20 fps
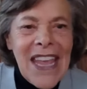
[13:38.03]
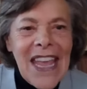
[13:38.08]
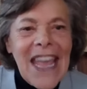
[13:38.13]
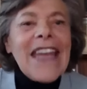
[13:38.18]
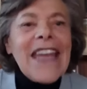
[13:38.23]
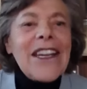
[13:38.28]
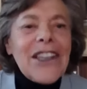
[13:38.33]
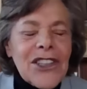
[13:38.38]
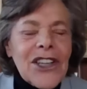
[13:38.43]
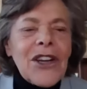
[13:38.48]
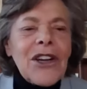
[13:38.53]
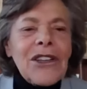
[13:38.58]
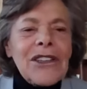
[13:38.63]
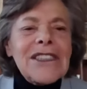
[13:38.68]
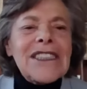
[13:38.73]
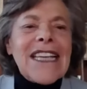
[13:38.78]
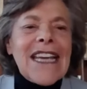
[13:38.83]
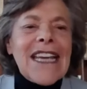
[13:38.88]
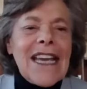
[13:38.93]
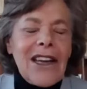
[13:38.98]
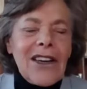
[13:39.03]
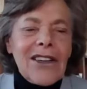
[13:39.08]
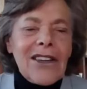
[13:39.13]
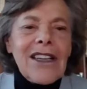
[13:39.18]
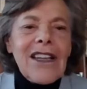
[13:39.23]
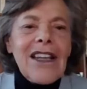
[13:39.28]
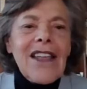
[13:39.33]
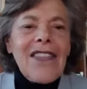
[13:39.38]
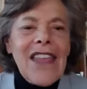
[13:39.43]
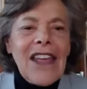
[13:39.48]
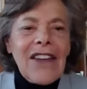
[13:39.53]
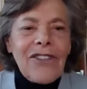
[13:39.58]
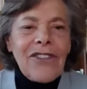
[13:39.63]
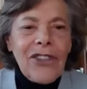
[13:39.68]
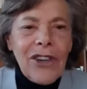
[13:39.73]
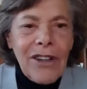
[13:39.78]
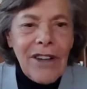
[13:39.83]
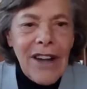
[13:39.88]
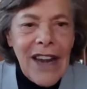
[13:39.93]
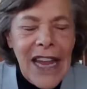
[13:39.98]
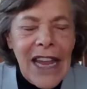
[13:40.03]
And it turns out that for